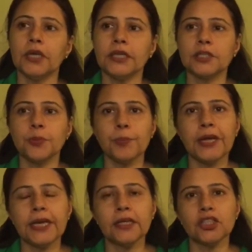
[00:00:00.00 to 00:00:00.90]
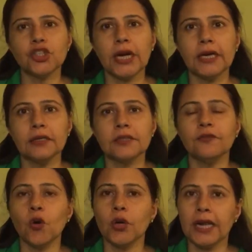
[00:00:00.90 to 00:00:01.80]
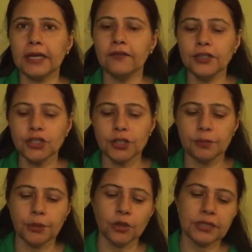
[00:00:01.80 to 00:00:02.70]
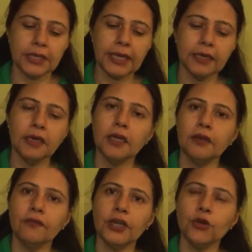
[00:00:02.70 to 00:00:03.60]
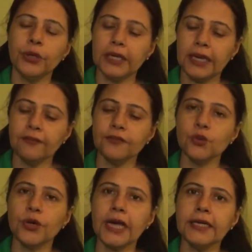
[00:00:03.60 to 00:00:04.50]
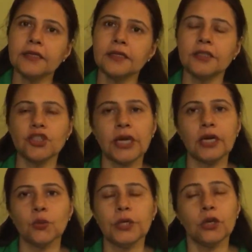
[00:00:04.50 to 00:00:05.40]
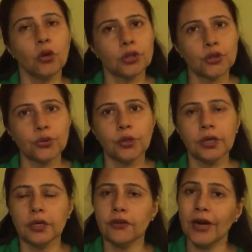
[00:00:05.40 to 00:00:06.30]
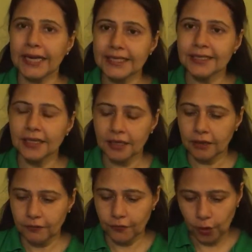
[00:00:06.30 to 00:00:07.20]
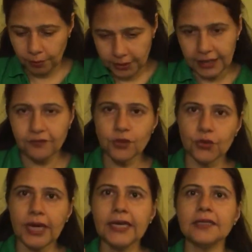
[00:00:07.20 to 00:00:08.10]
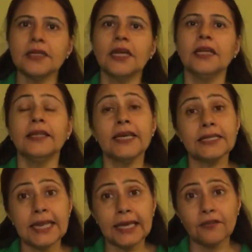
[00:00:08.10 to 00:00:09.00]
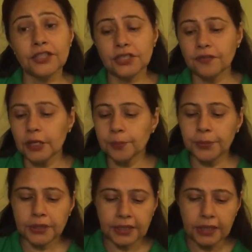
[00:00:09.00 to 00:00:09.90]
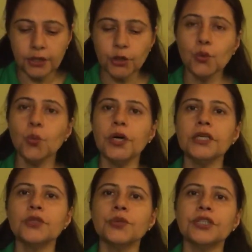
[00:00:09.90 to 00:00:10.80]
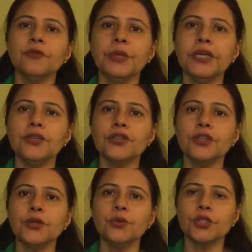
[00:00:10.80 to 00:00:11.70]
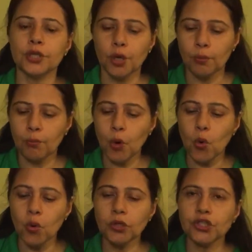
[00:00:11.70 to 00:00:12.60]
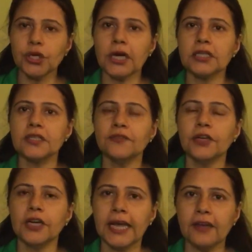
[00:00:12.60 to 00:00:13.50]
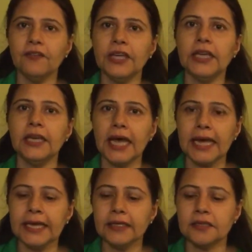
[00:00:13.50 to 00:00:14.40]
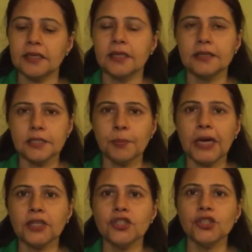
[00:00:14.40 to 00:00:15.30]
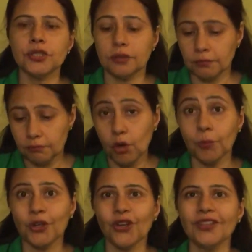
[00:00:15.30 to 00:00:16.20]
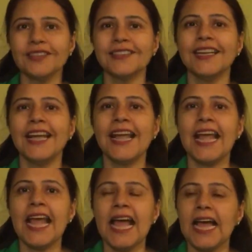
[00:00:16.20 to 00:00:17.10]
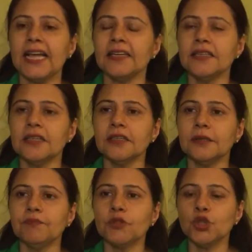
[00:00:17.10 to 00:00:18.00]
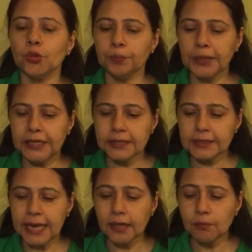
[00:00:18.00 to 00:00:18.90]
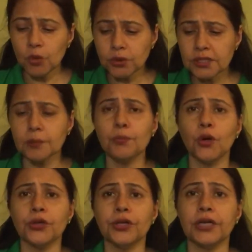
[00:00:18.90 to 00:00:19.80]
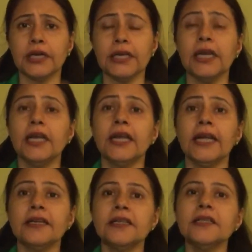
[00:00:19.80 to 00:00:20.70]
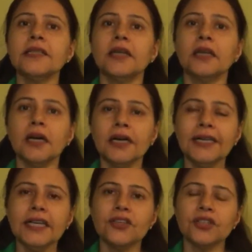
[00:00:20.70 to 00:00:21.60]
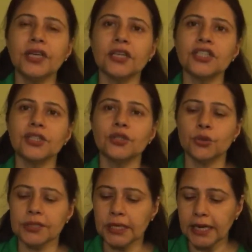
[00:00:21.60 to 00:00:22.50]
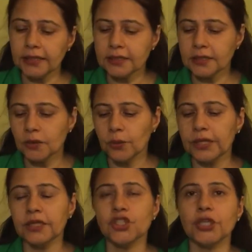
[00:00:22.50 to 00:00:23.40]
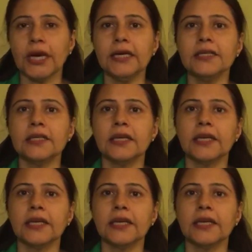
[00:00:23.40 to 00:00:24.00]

it's preparing the child for language, because again we are doing left to right. The child will also write from left to right. There is language development. There are new words which have been introduced: bowl, transfer, heavy, light, sponge, mop cloth. And so please, and most importantly, it is an early introduction to science when the child